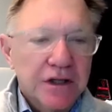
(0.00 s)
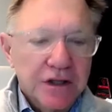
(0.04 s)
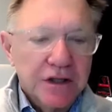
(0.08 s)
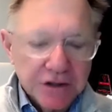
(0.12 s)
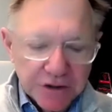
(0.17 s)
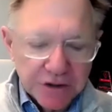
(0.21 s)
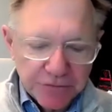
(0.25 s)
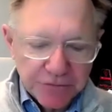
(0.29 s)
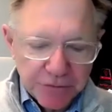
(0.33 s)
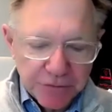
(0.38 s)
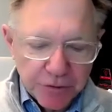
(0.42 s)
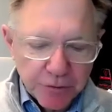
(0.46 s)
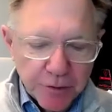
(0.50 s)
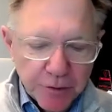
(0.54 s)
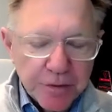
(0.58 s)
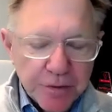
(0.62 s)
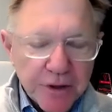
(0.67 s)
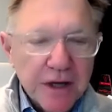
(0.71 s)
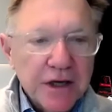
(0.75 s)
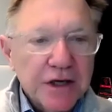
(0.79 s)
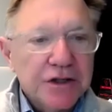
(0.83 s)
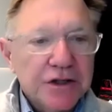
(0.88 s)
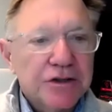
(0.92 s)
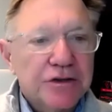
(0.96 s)
Because if you
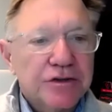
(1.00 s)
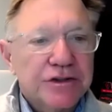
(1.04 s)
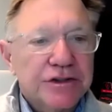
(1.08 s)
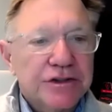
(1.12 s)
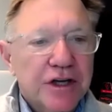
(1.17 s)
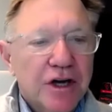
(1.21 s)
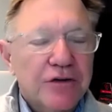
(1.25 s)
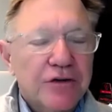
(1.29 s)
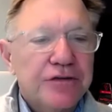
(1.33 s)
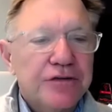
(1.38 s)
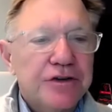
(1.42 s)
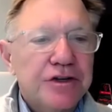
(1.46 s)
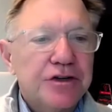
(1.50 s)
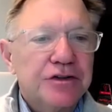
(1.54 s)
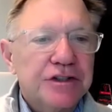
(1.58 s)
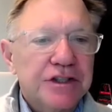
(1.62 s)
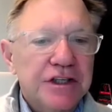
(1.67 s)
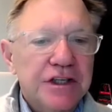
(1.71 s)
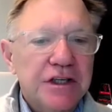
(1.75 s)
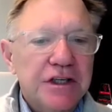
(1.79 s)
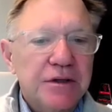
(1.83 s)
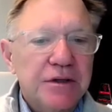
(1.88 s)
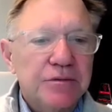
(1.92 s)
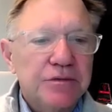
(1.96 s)
replenish yourself and your
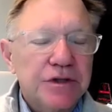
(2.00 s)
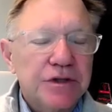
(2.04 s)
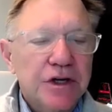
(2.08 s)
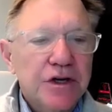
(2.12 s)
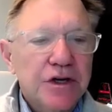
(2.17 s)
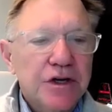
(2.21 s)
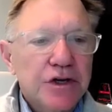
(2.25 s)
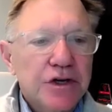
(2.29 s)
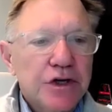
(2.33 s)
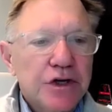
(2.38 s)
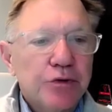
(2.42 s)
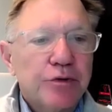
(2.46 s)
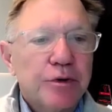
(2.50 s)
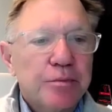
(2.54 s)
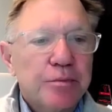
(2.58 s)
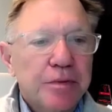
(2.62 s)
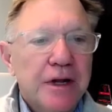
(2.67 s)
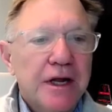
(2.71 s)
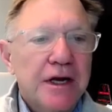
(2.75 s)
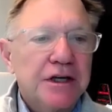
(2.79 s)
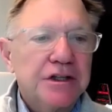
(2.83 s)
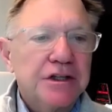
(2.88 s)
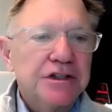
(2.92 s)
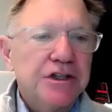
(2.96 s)
teams, you
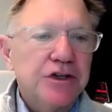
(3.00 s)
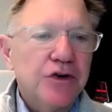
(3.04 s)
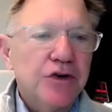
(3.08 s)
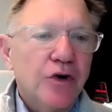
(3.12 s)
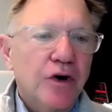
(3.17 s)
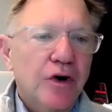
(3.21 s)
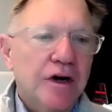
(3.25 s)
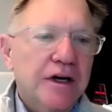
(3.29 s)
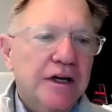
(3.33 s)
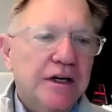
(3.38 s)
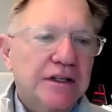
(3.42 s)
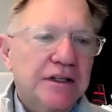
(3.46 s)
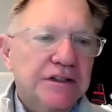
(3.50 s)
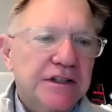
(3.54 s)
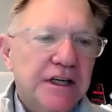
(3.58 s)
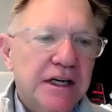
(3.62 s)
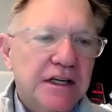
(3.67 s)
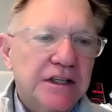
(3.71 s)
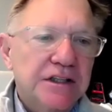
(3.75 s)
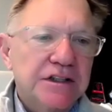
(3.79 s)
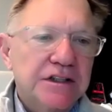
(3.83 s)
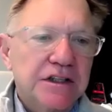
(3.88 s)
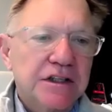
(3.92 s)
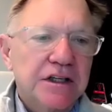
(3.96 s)
replenish the
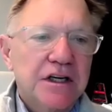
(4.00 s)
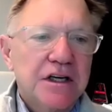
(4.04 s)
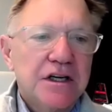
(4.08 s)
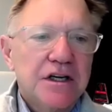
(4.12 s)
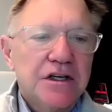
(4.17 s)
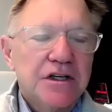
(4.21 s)
organization.